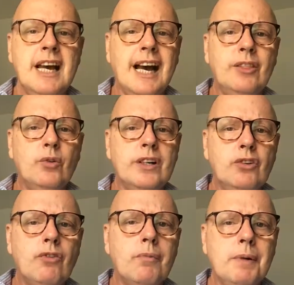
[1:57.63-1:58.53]
and they're in a
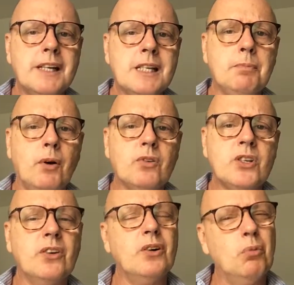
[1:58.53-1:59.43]
robust box.
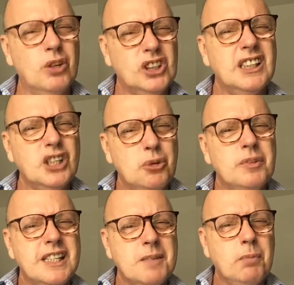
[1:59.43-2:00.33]
You go, what should I do with
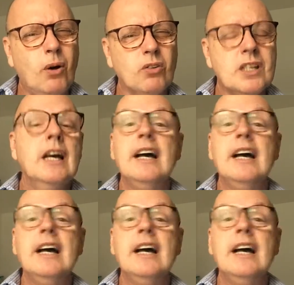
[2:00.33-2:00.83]
this box?